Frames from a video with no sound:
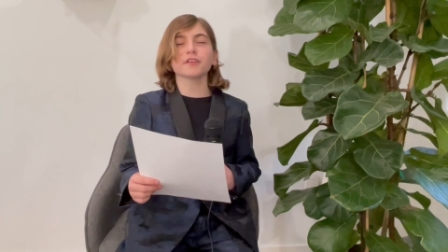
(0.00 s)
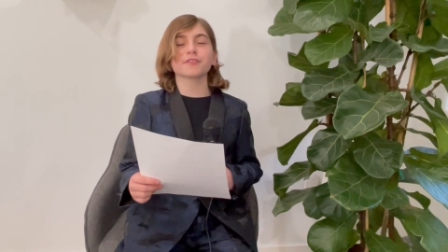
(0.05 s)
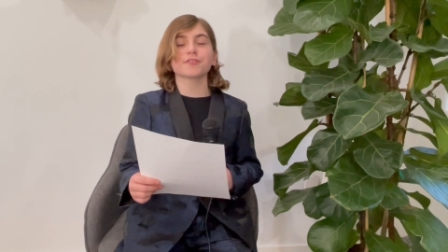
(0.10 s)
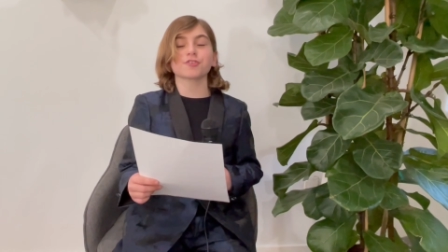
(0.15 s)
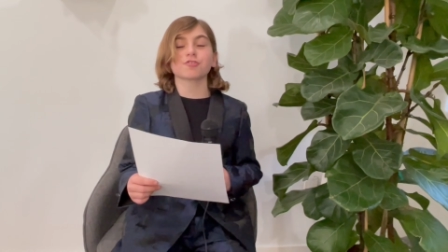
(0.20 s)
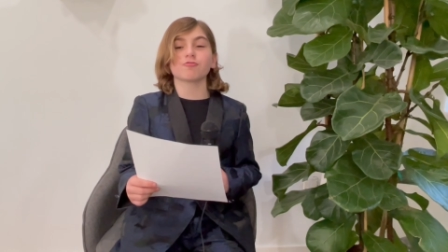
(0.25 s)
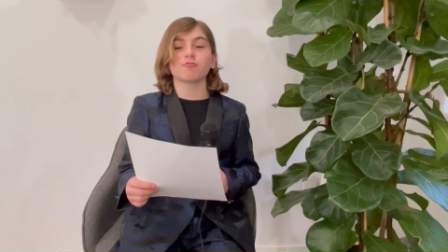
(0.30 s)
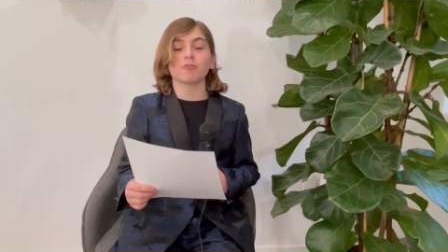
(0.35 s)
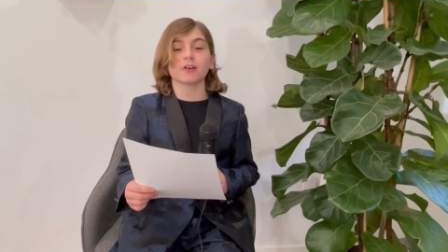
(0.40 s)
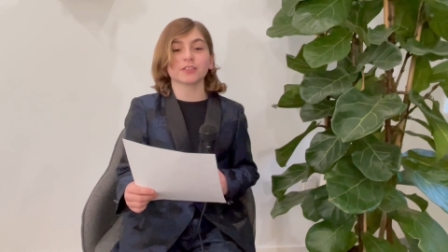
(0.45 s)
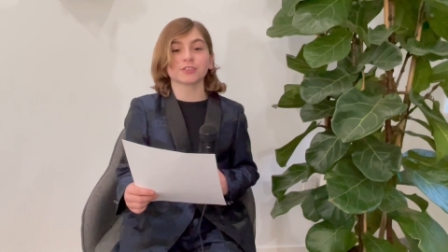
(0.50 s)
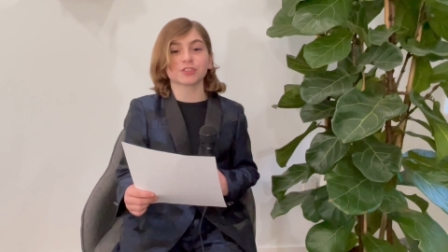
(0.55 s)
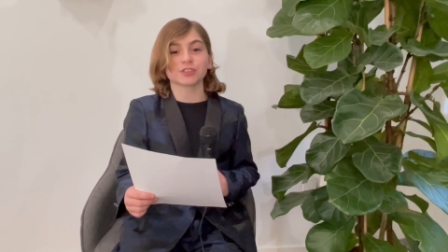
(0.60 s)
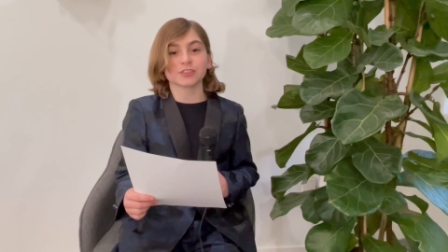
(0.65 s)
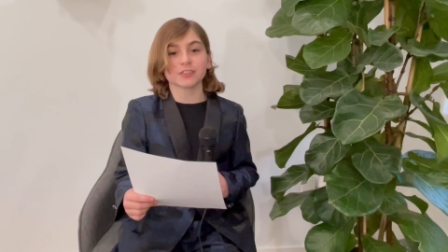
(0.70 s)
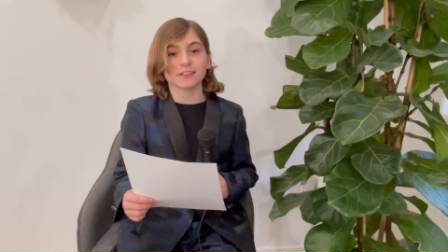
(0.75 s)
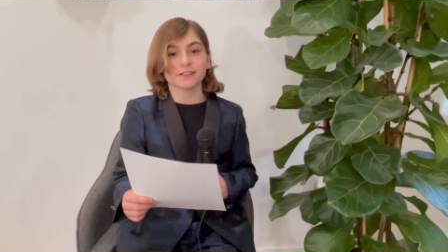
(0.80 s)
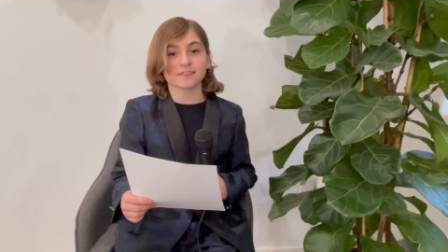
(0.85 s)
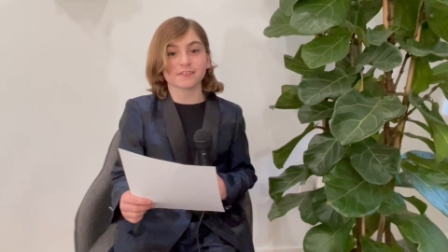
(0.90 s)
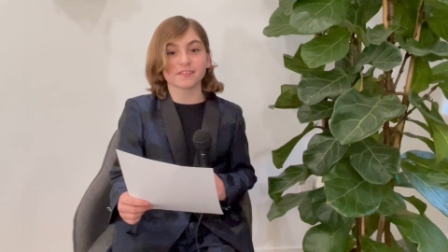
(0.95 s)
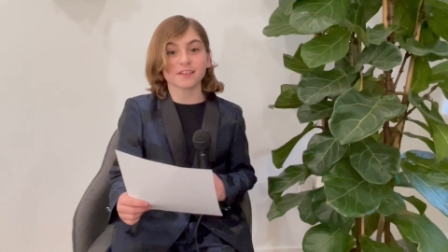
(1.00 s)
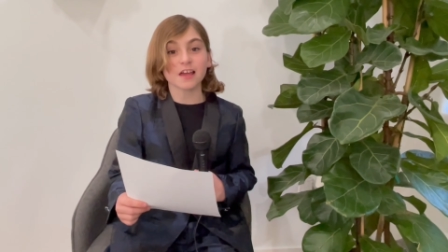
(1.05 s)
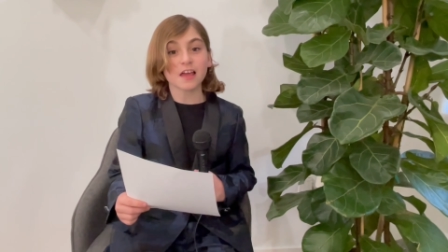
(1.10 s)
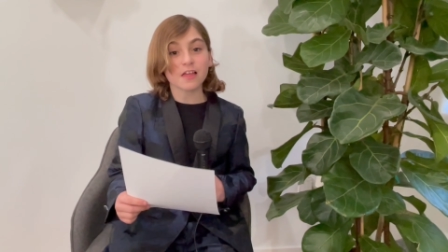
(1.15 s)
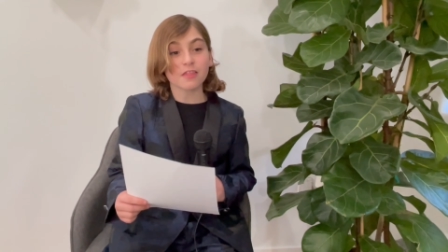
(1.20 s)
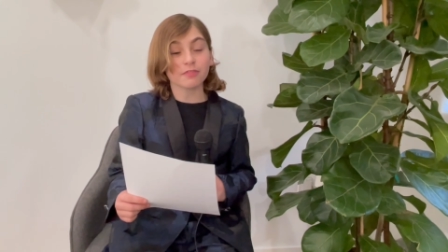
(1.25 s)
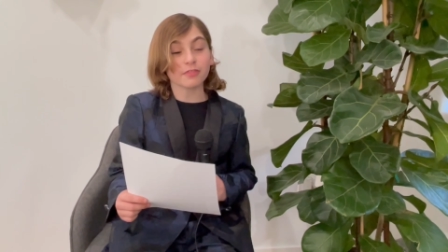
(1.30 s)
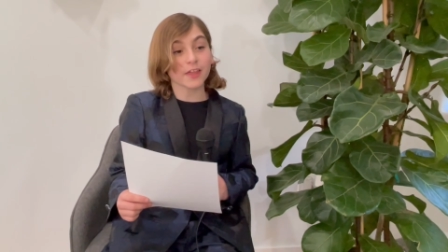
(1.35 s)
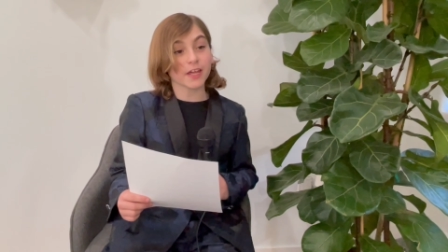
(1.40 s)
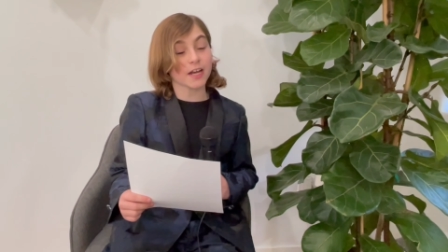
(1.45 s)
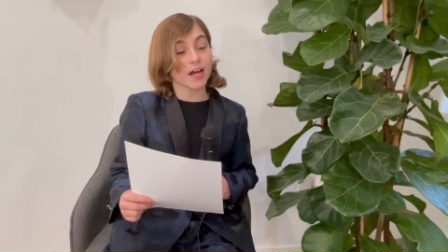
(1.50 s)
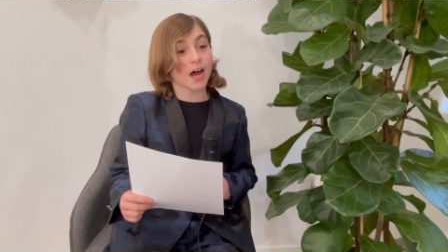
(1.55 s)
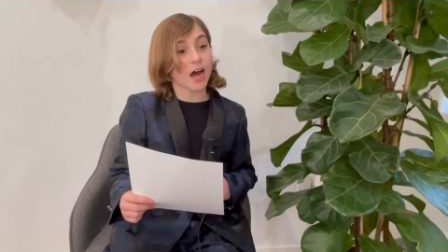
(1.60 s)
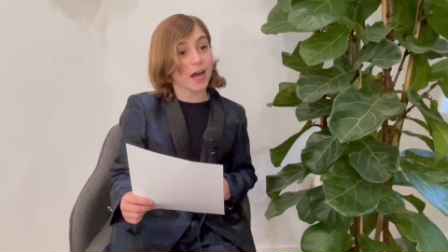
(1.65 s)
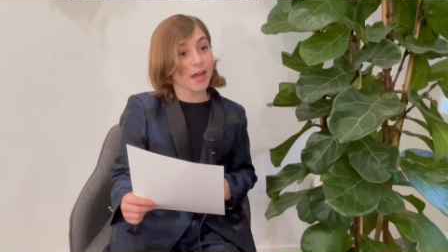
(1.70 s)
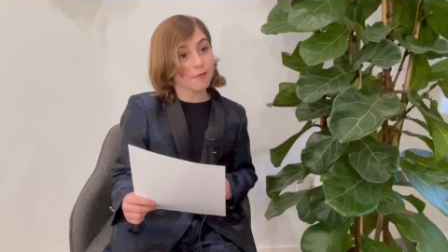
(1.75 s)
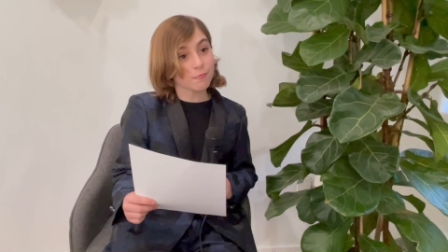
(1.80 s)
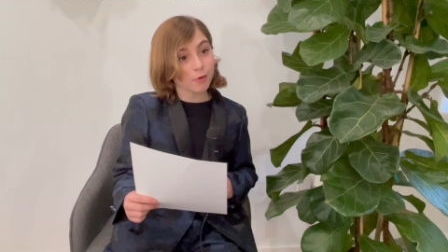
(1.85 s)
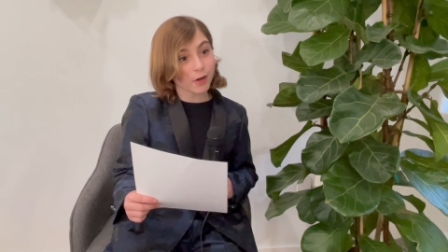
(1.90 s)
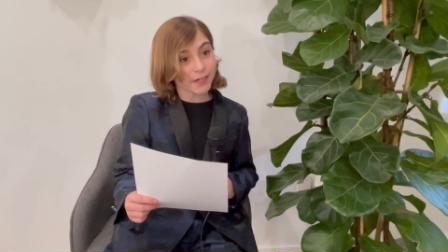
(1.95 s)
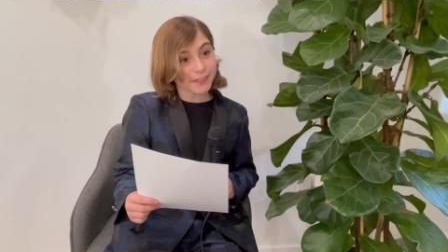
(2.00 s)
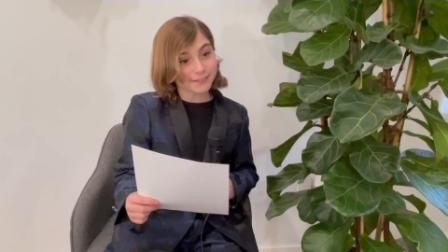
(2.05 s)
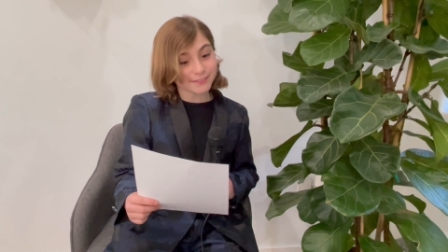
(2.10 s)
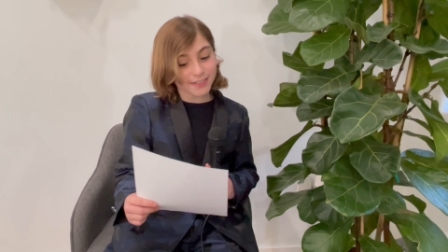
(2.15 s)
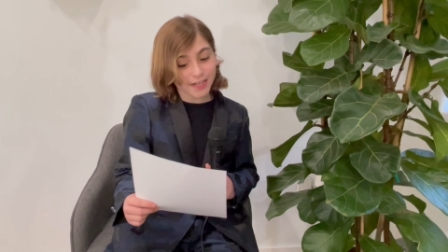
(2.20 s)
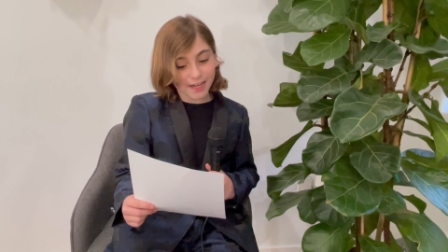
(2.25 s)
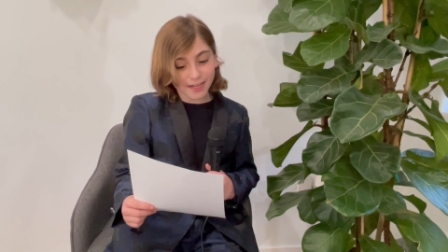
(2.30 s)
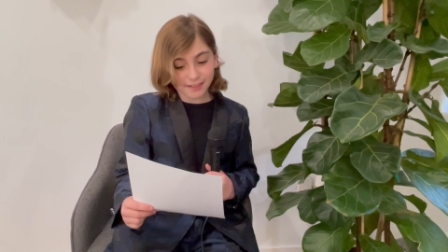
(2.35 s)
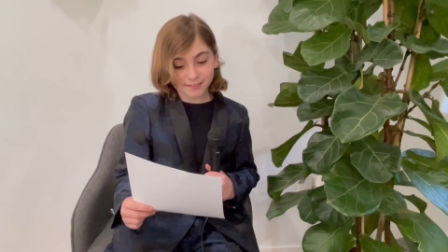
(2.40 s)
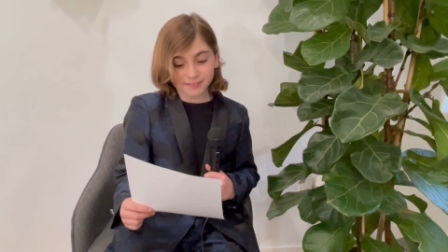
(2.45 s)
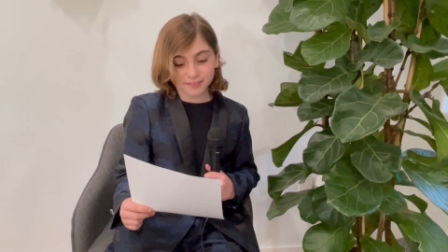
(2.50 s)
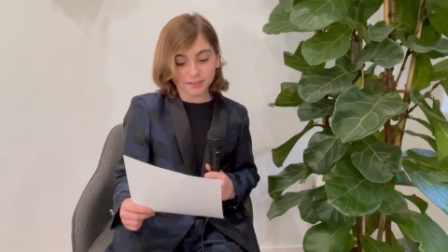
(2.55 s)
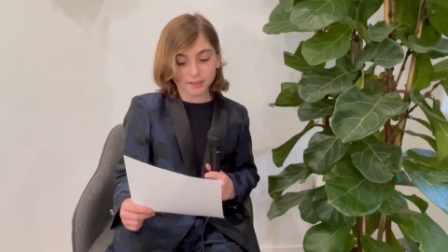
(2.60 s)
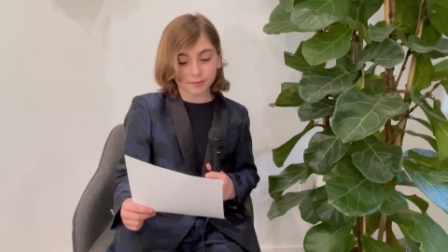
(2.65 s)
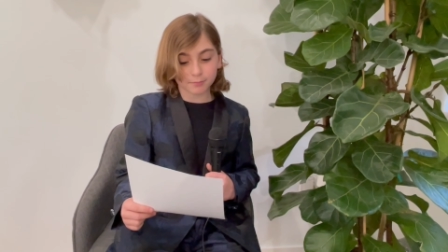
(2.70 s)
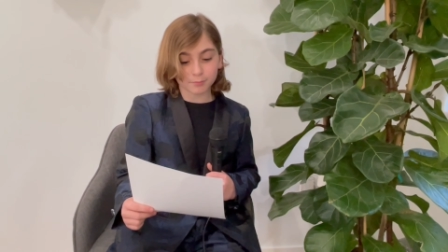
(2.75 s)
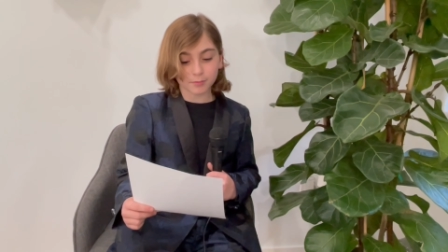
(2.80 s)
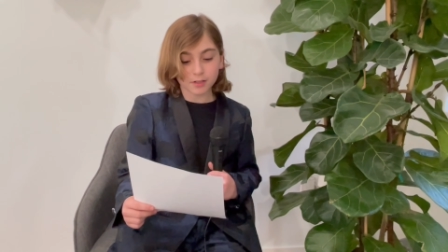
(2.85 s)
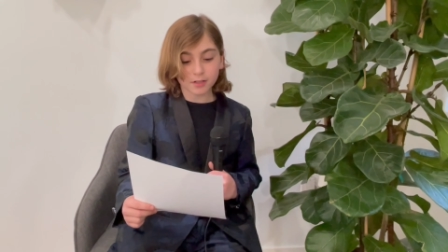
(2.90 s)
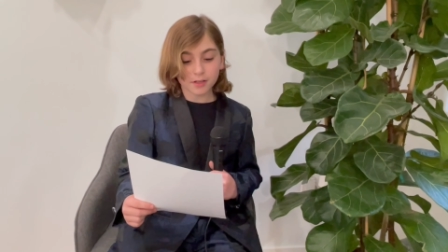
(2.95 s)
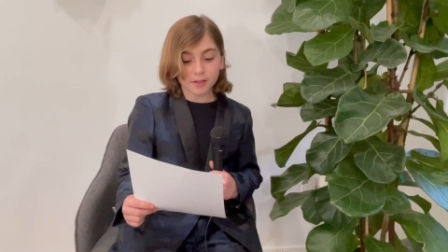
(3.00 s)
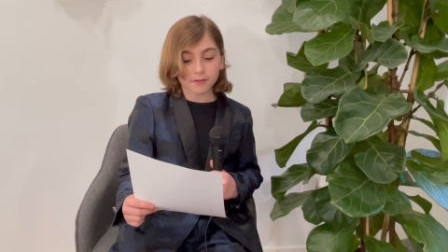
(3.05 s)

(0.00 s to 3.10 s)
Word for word: of the questions that I wanted to ask him.